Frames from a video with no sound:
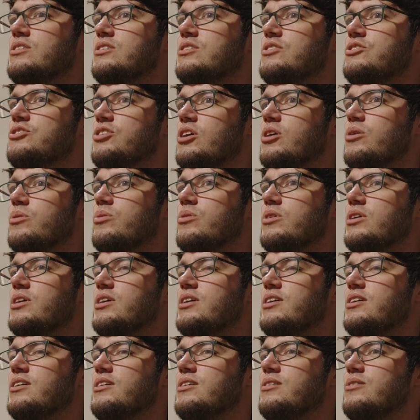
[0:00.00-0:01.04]
So,
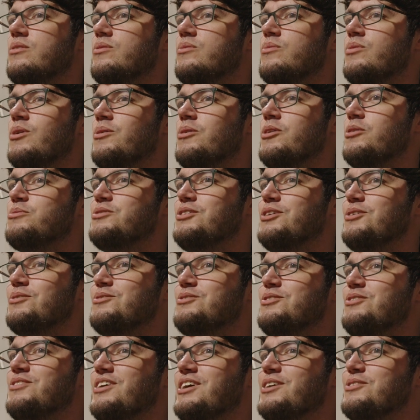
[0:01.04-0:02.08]
where are we up to?
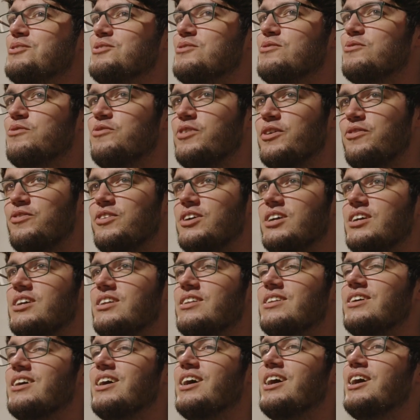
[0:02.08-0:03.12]

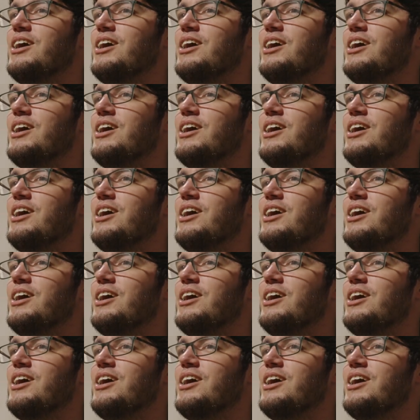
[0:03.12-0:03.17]
2015.